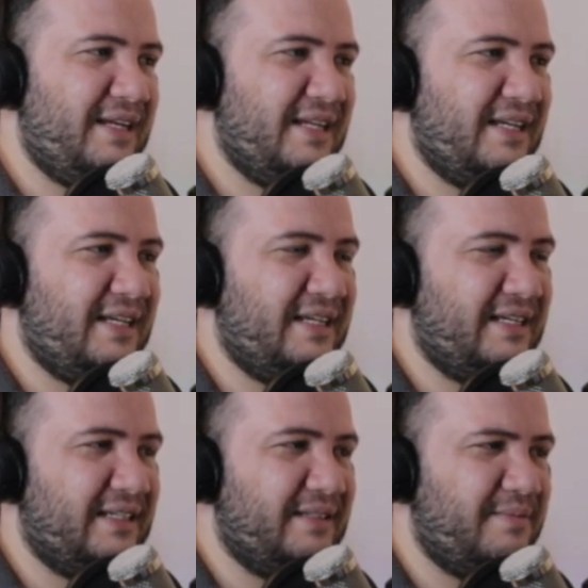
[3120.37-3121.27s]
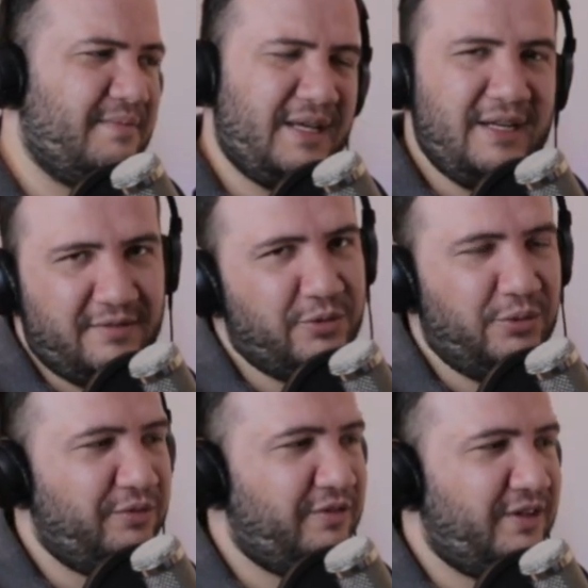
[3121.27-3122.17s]
many
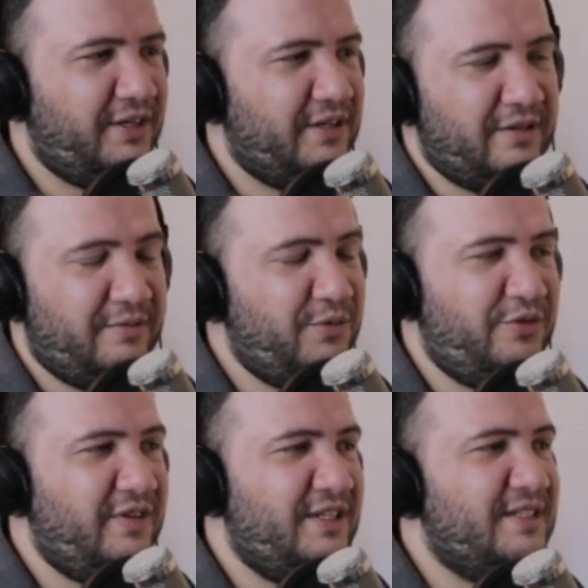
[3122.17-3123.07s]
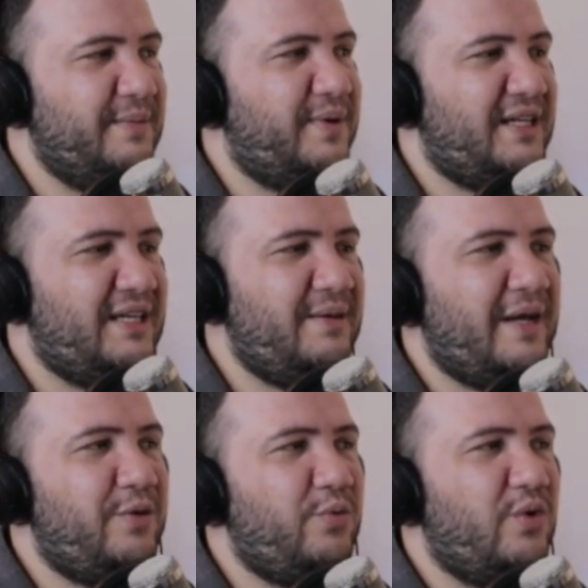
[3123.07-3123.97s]
cool movies, but he
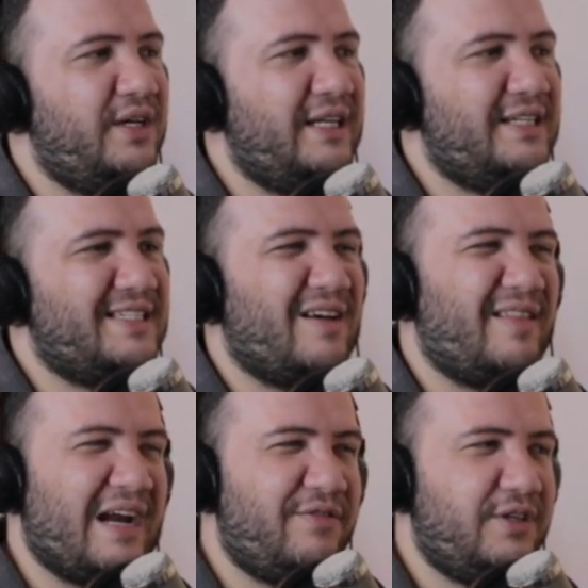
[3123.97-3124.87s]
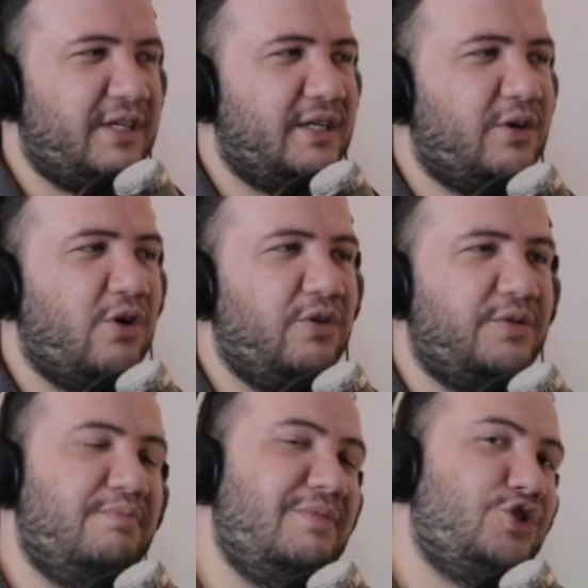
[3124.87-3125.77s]
made one in South Africa called
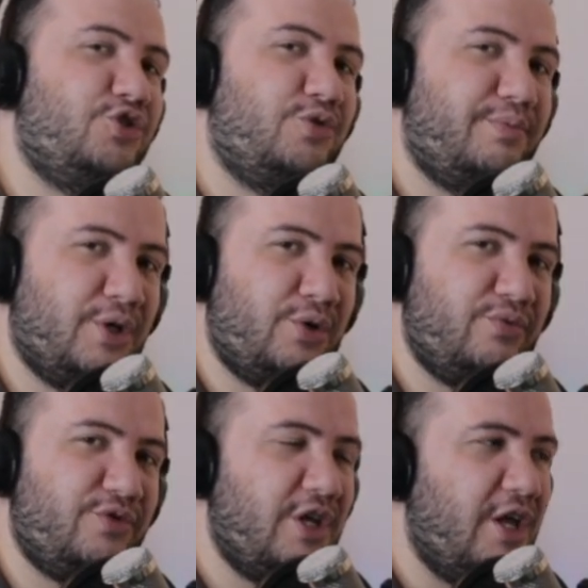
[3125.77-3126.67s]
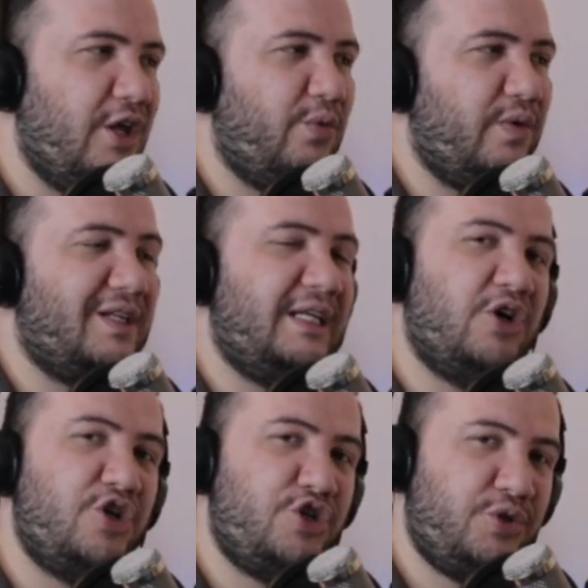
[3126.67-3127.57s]
Mr. Bones with
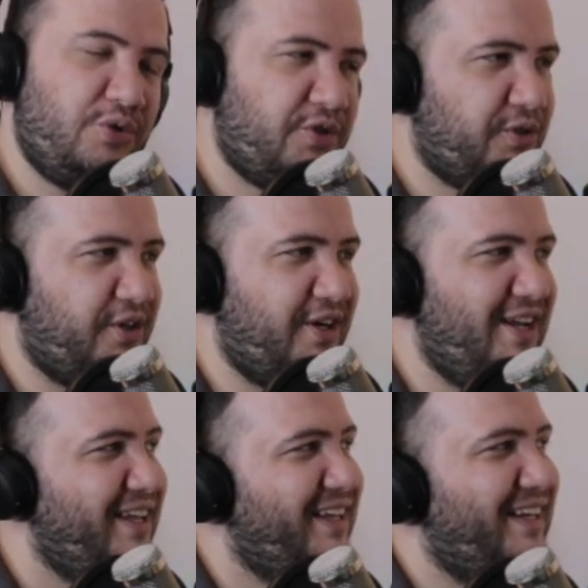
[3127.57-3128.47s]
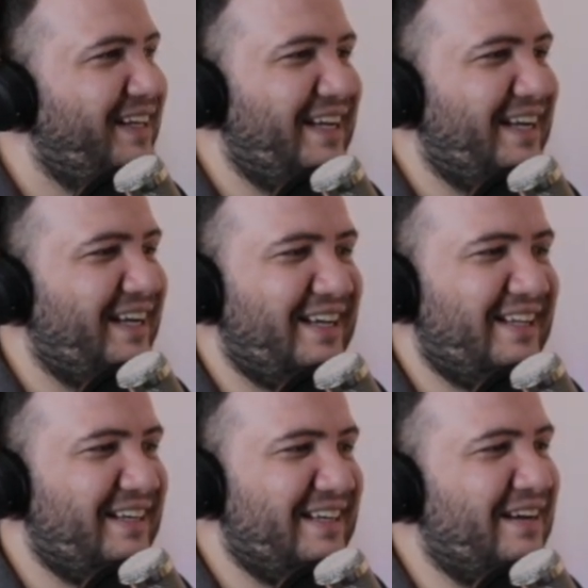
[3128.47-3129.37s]
Leon Schuster.
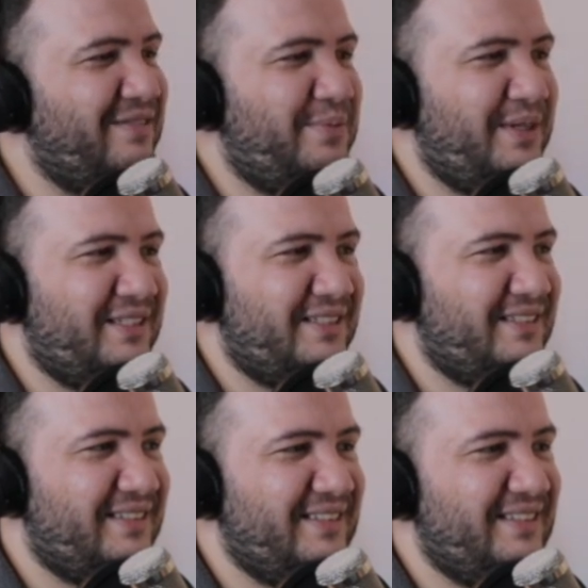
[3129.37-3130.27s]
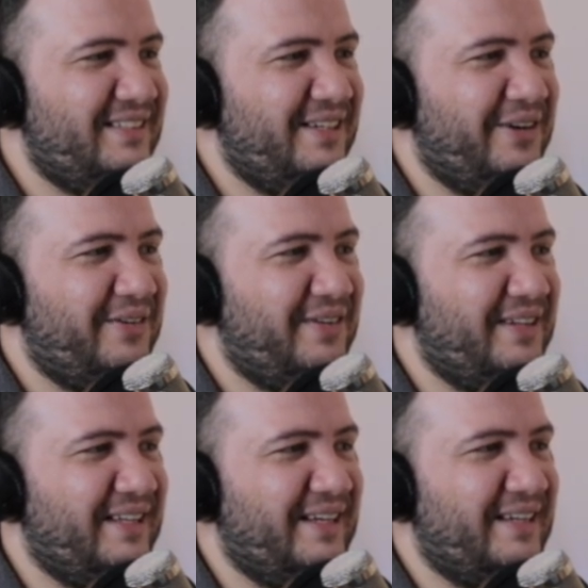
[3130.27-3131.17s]
And I've been a, you know,
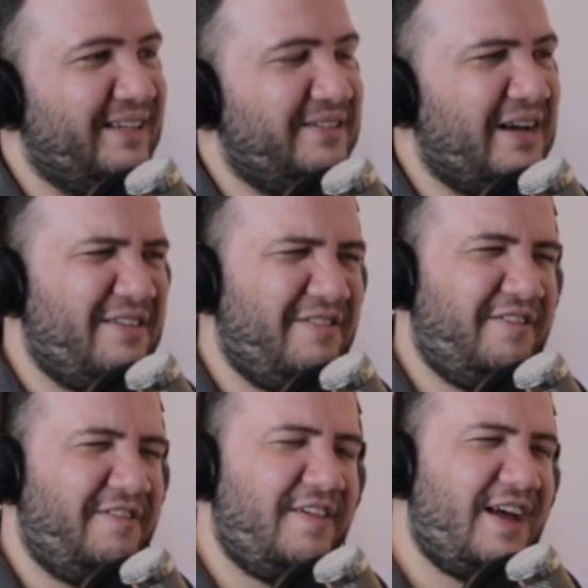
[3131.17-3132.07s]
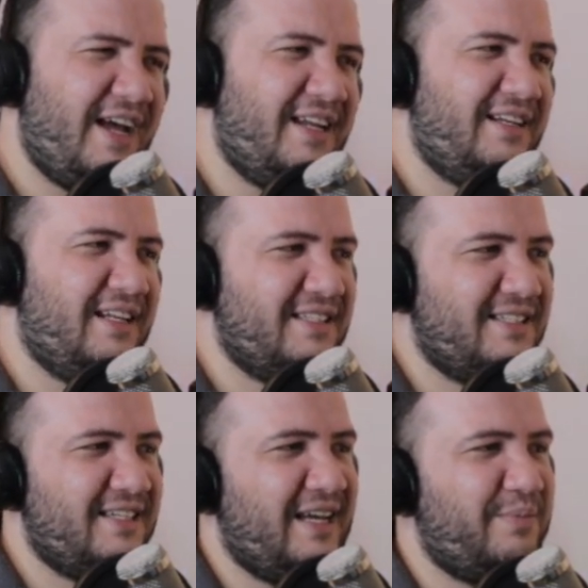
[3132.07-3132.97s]
not a fan, let's
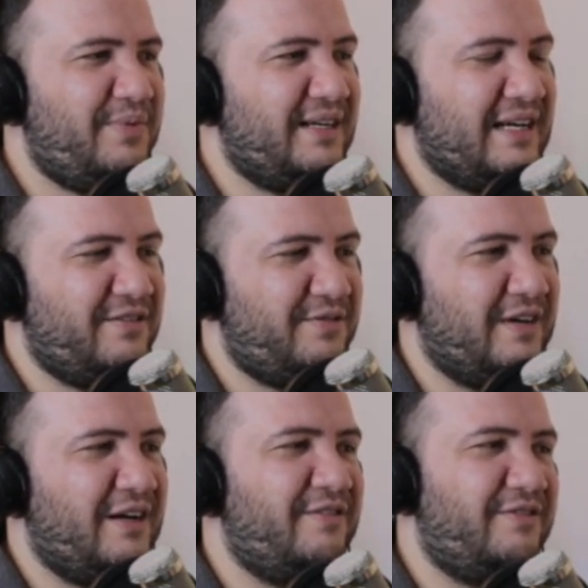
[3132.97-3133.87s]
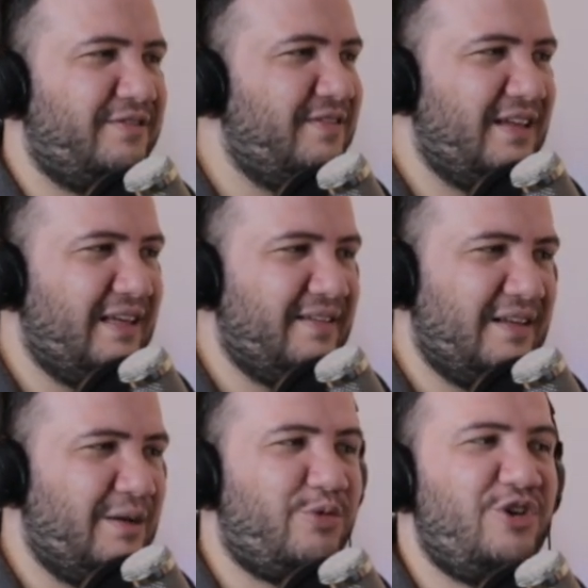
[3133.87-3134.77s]
say, but I've
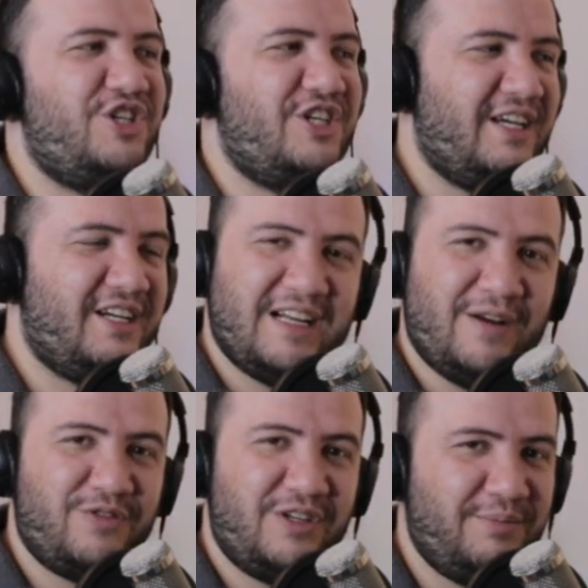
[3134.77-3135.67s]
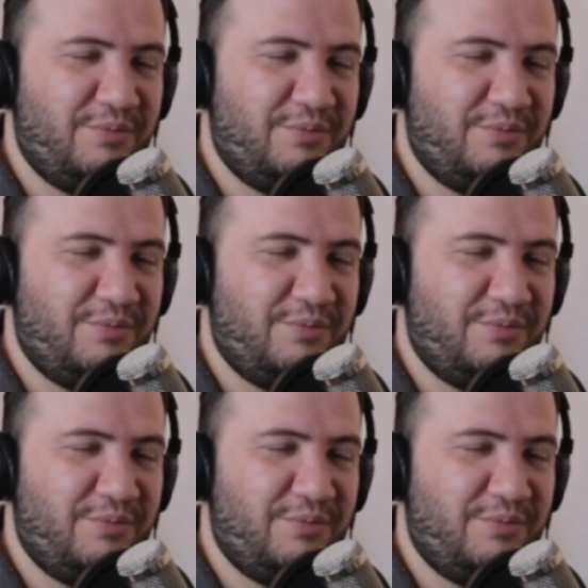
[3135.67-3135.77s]
appreciated every